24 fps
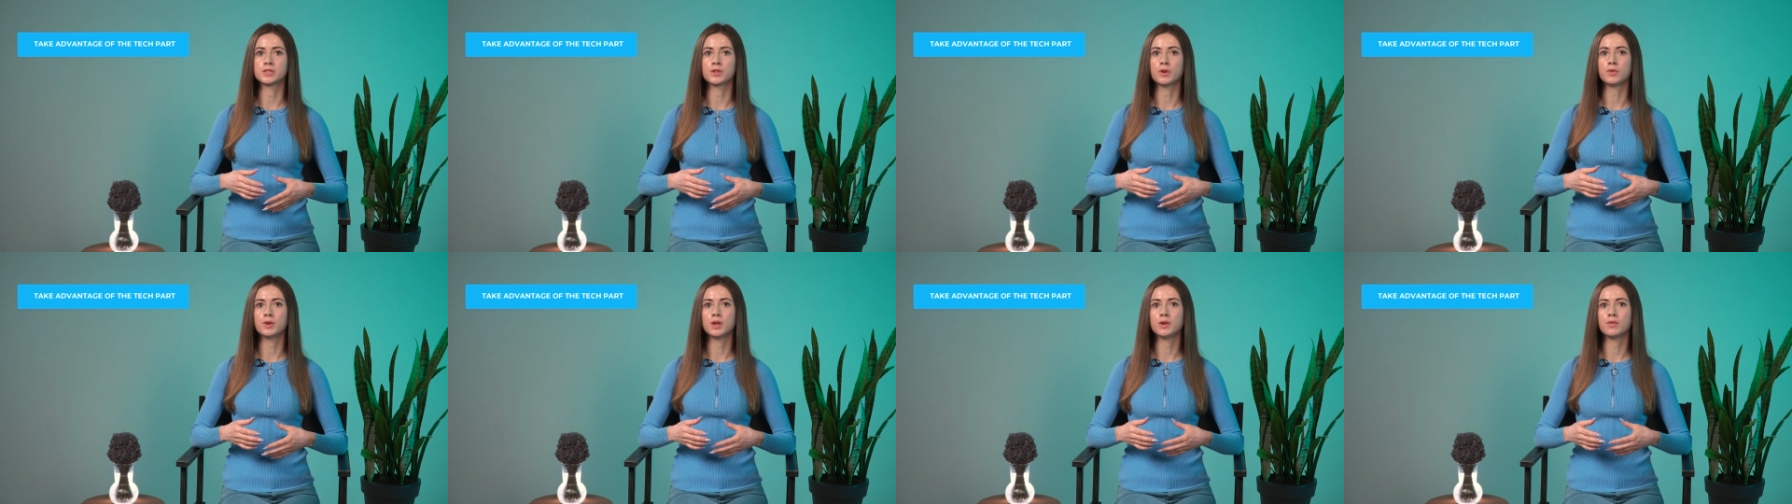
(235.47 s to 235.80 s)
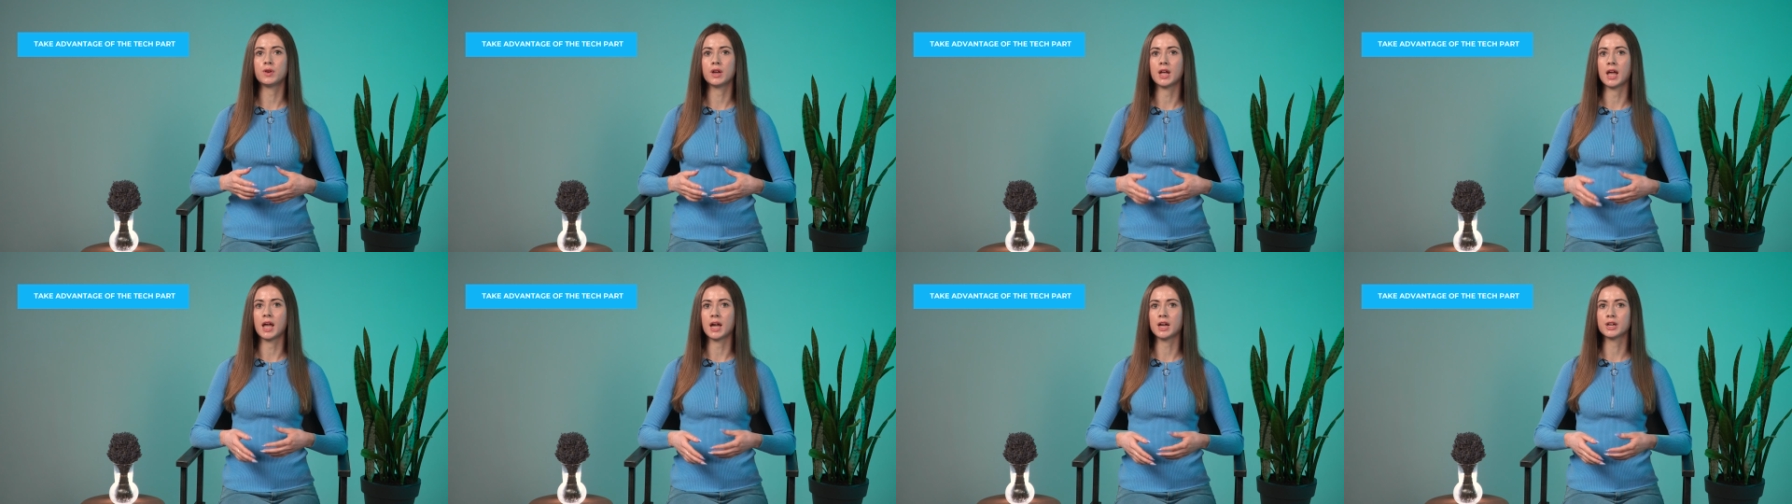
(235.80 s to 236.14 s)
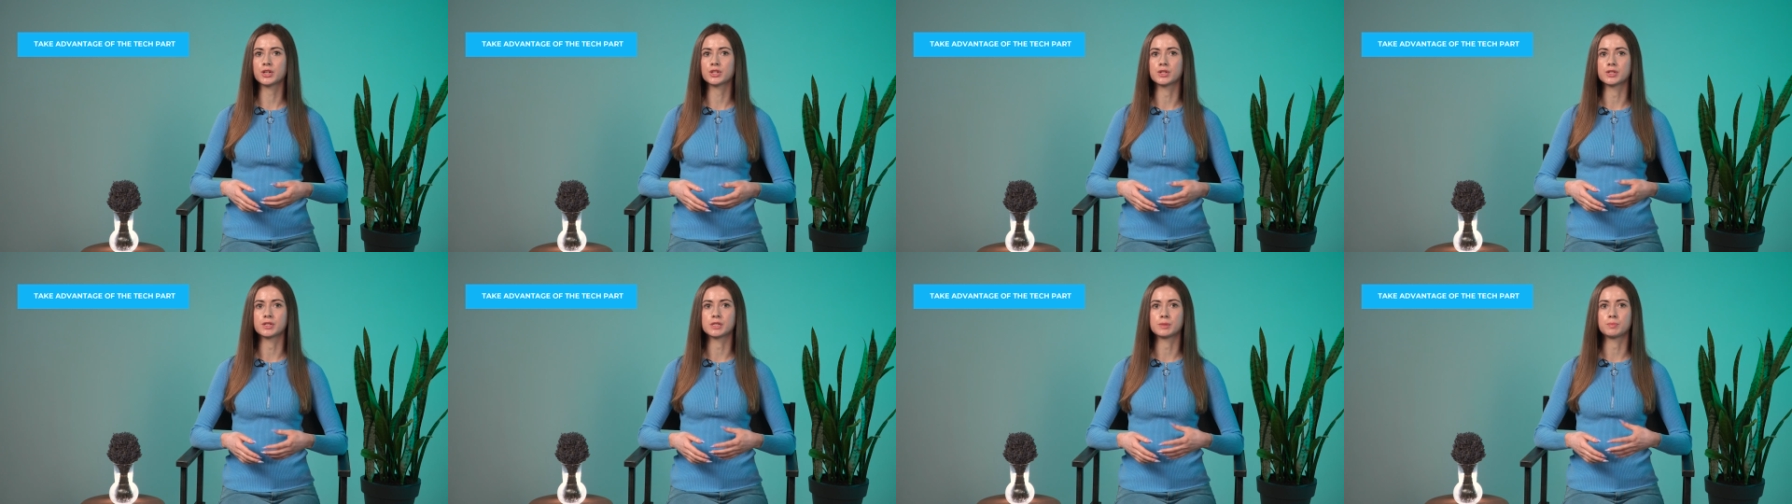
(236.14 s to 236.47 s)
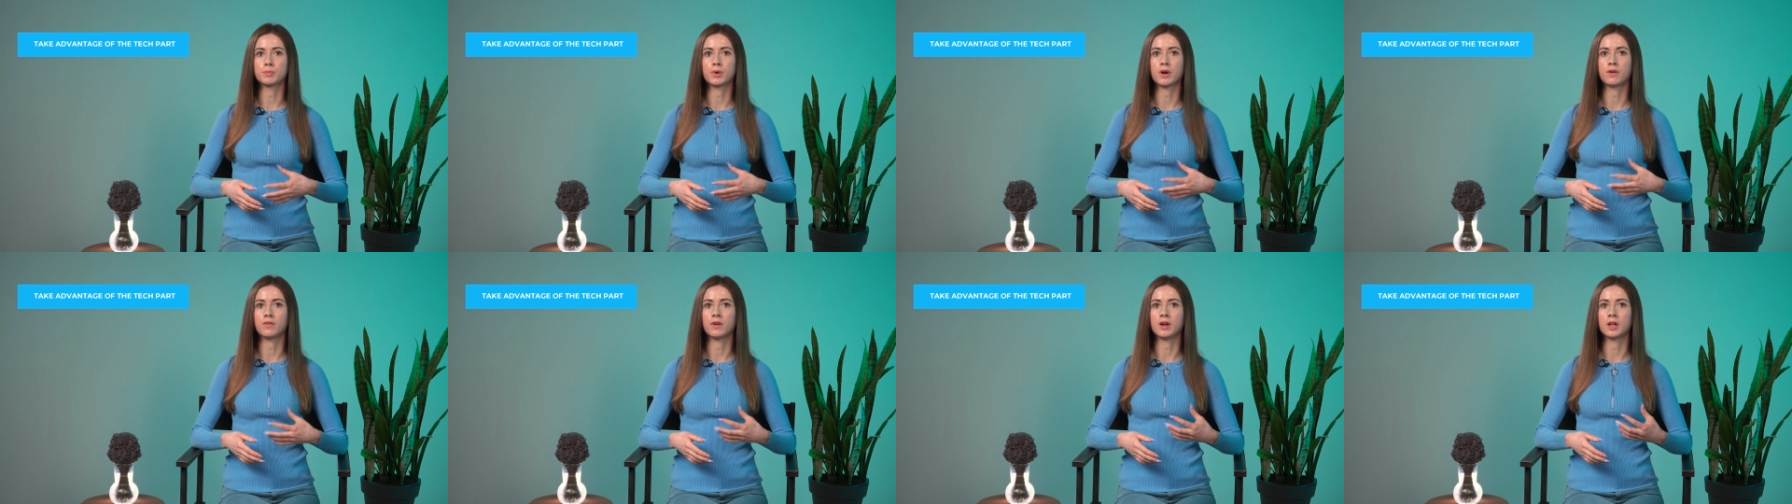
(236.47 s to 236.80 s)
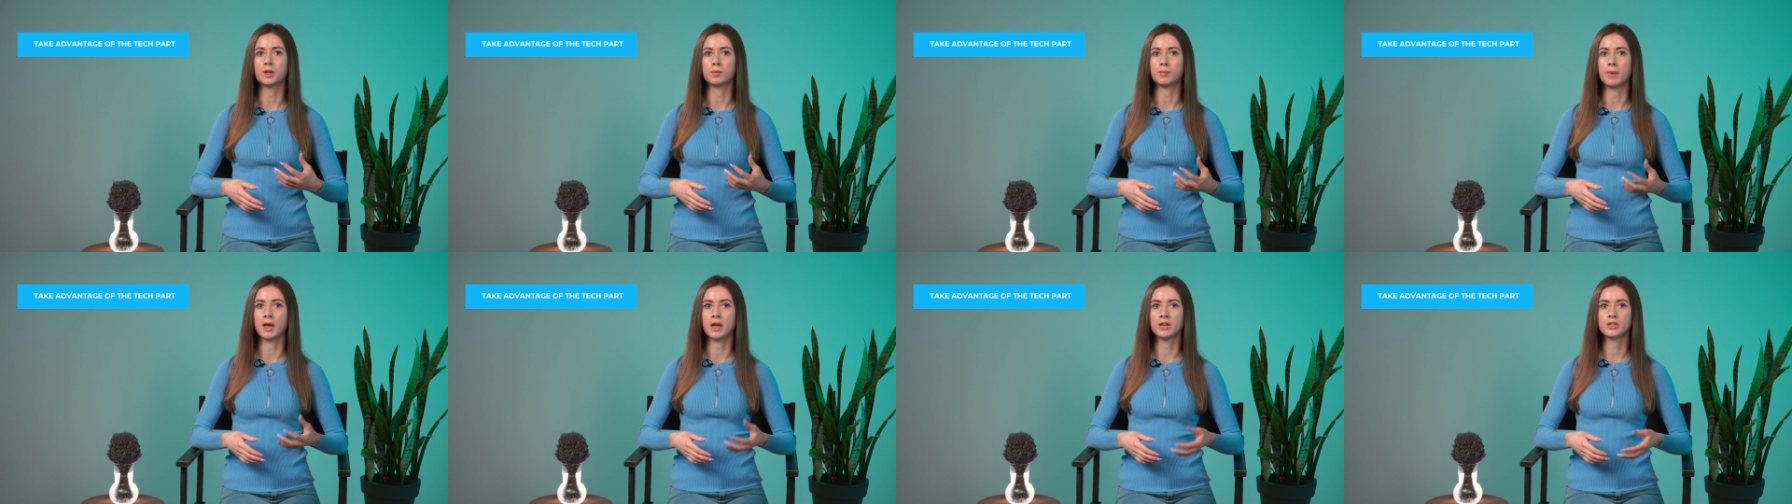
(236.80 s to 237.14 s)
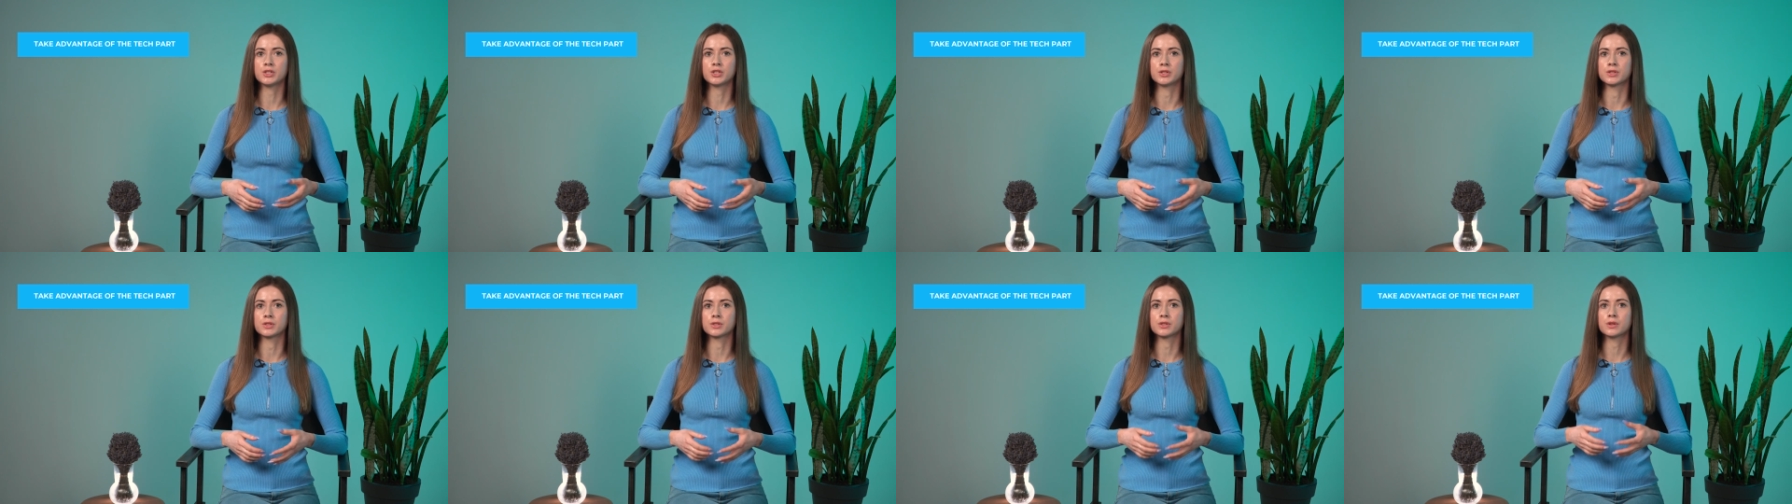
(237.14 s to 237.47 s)
story reactions, profile
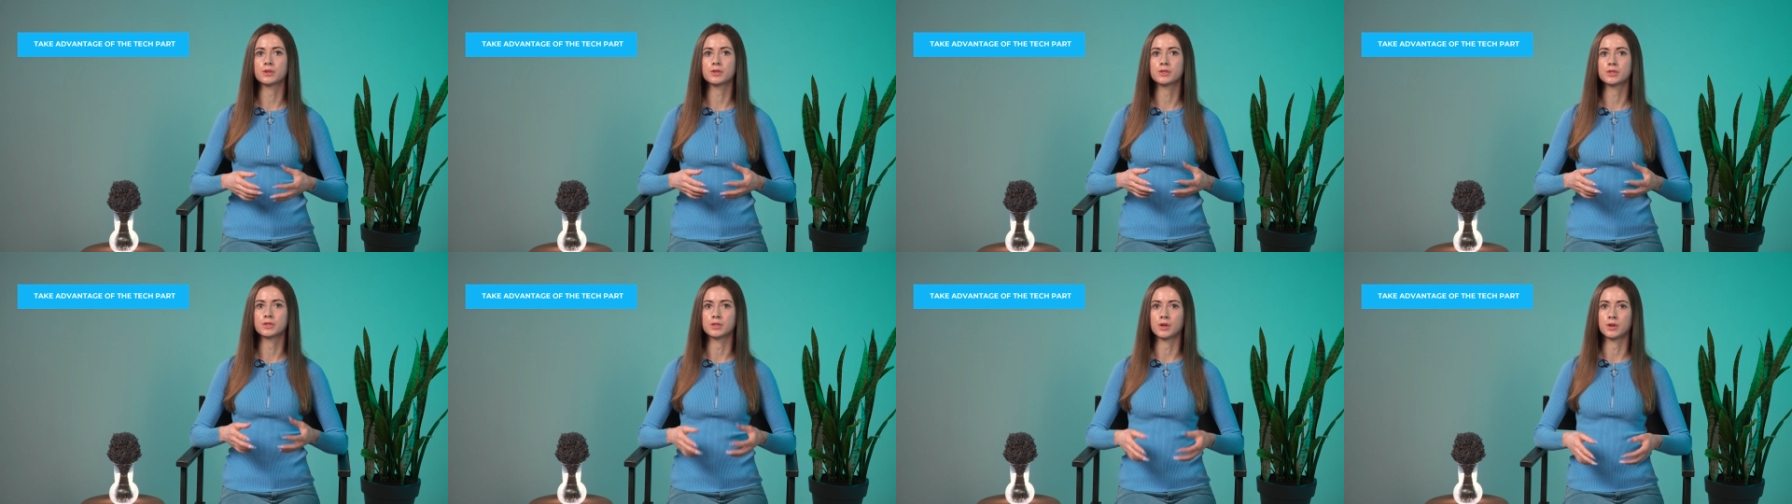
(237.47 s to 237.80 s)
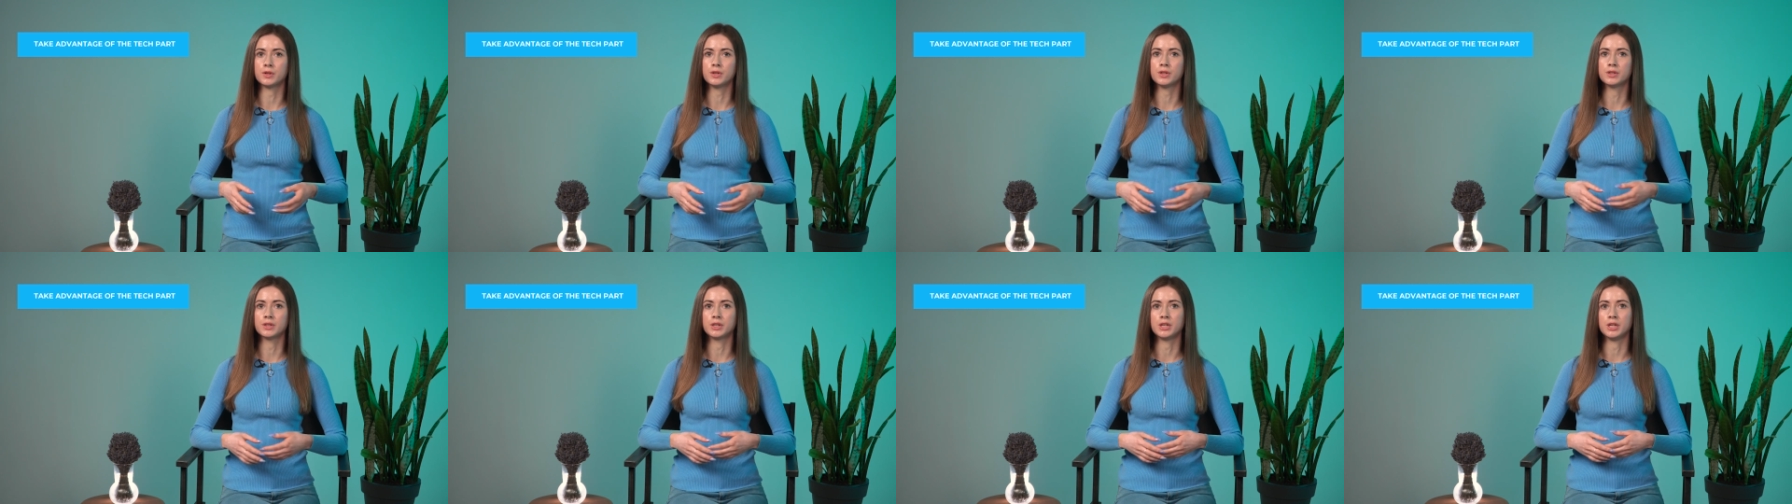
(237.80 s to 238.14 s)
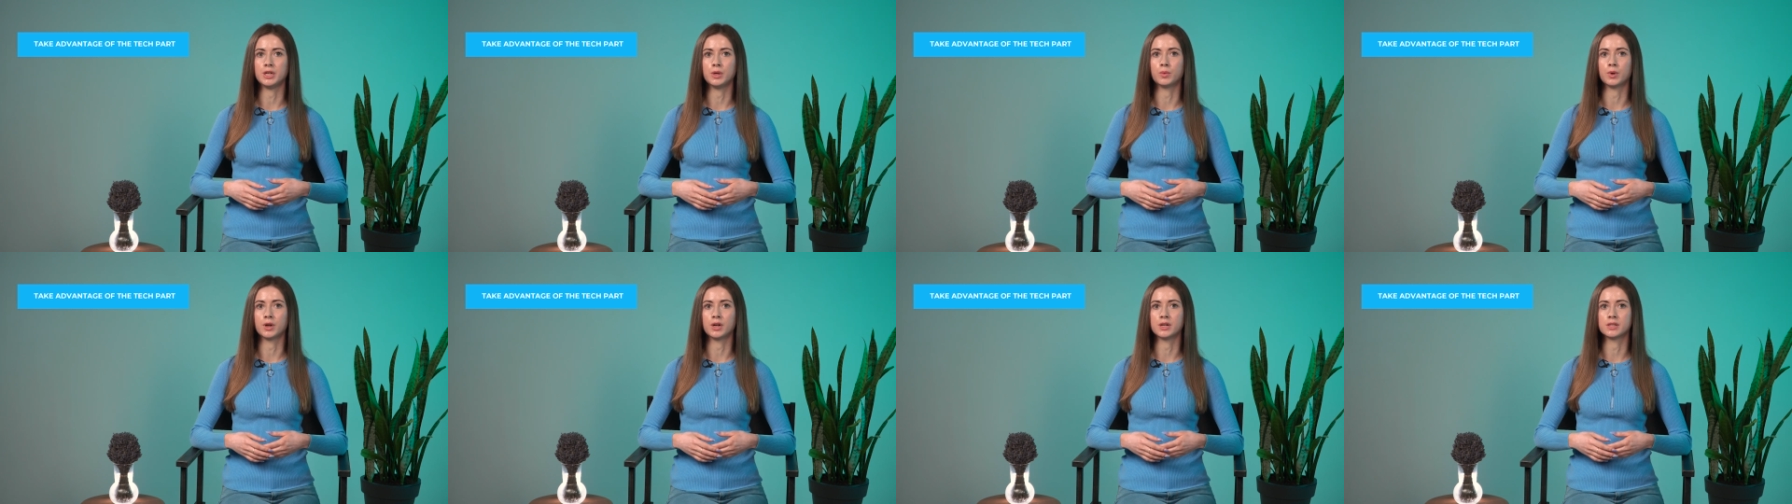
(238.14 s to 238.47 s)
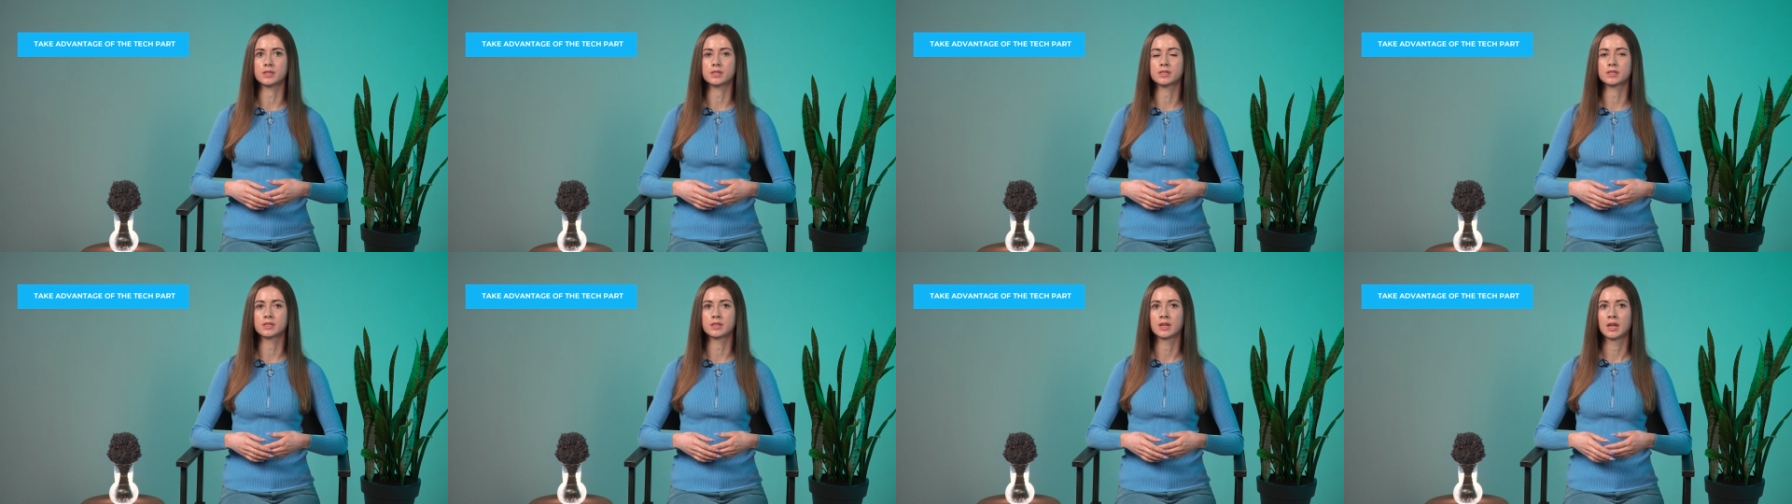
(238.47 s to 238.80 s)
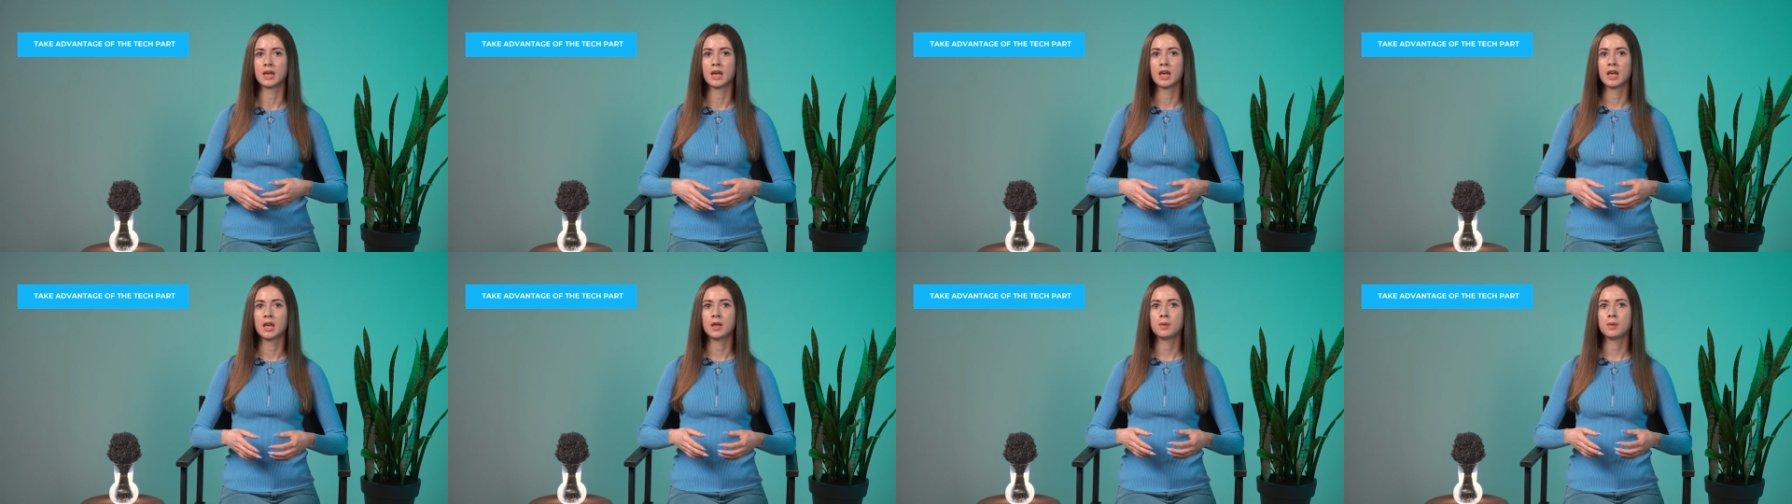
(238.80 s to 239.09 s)
mentions, or certain keywords.